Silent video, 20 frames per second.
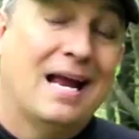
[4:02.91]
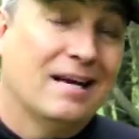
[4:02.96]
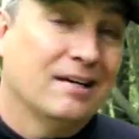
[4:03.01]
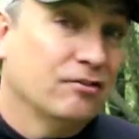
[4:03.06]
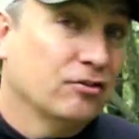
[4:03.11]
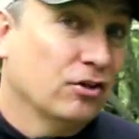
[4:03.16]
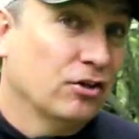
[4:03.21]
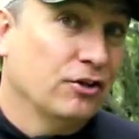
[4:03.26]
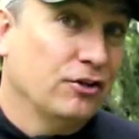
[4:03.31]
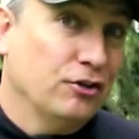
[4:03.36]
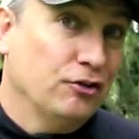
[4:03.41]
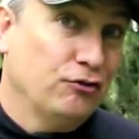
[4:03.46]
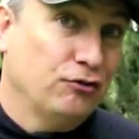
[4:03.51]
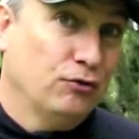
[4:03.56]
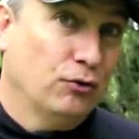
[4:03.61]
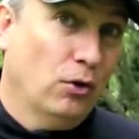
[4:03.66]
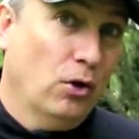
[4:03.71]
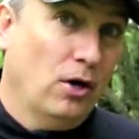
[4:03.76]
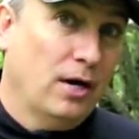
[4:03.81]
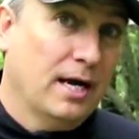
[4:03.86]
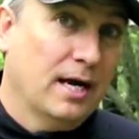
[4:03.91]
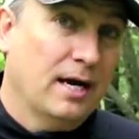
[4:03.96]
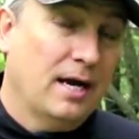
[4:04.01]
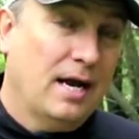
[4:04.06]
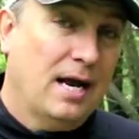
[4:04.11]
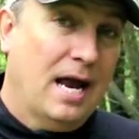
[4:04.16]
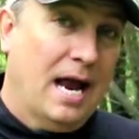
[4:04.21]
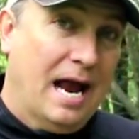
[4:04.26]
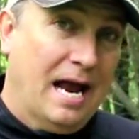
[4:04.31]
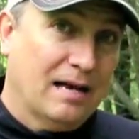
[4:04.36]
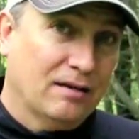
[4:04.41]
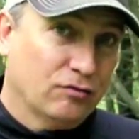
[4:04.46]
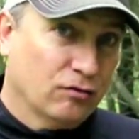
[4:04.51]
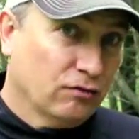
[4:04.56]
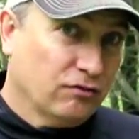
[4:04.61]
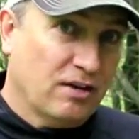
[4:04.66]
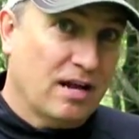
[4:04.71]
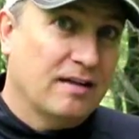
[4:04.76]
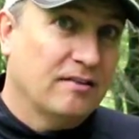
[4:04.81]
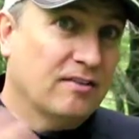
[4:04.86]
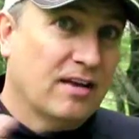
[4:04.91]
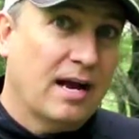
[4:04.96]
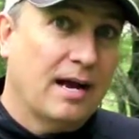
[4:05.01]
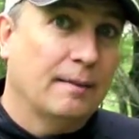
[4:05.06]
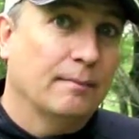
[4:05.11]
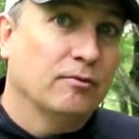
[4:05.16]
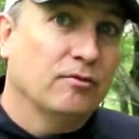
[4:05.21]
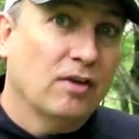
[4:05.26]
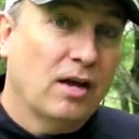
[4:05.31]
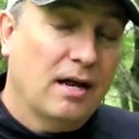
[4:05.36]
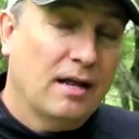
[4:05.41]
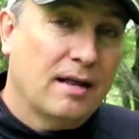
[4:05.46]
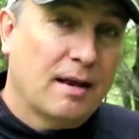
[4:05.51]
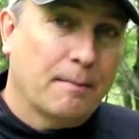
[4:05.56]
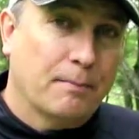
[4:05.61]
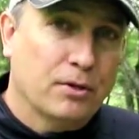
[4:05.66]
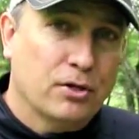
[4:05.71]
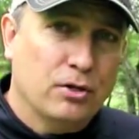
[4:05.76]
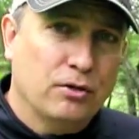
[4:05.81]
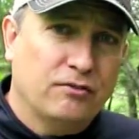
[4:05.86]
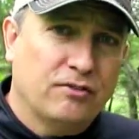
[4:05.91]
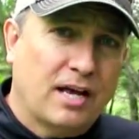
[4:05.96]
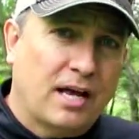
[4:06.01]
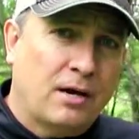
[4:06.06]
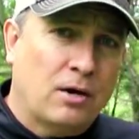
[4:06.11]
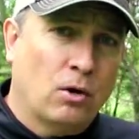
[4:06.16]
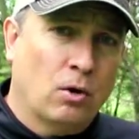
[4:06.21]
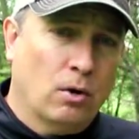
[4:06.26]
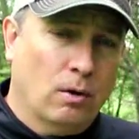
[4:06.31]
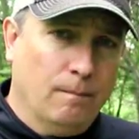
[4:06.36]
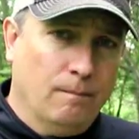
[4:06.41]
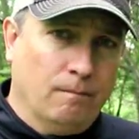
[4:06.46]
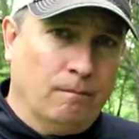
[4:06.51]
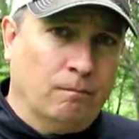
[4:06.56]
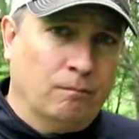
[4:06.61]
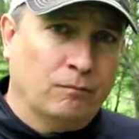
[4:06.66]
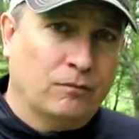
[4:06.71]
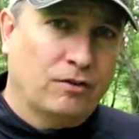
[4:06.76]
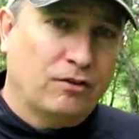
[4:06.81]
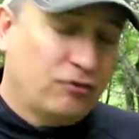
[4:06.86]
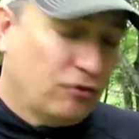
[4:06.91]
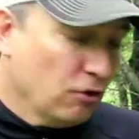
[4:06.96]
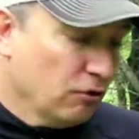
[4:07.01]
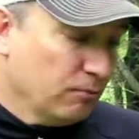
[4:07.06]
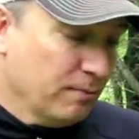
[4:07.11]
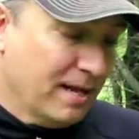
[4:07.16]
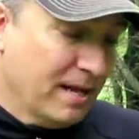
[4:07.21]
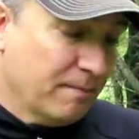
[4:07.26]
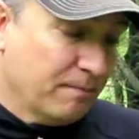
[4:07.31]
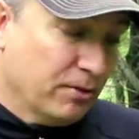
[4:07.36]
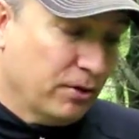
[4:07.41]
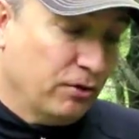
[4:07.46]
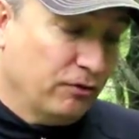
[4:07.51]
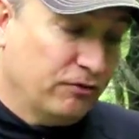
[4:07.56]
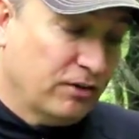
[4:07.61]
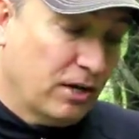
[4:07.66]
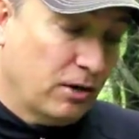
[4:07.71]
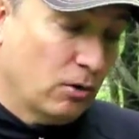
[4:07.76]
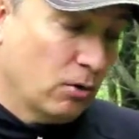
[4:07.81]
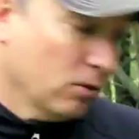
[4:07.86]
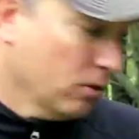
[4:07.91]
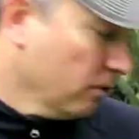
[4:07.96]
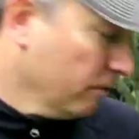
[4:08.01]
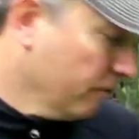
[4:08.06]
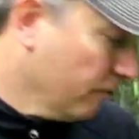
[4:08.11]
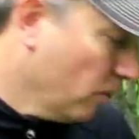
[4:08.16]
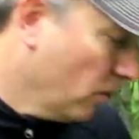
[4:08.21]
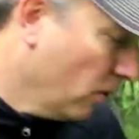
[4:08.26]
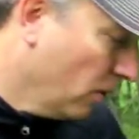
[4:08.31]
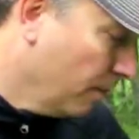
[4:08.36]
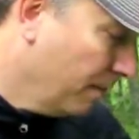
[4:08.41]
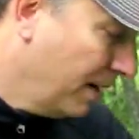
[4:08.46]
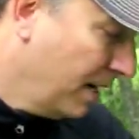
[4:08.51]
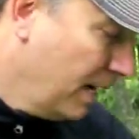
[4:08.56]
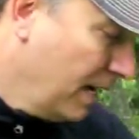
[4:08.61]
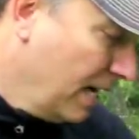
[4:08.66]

and it's gonna destroy it as those enzymes that produce that, excuse me, that produce that odor form.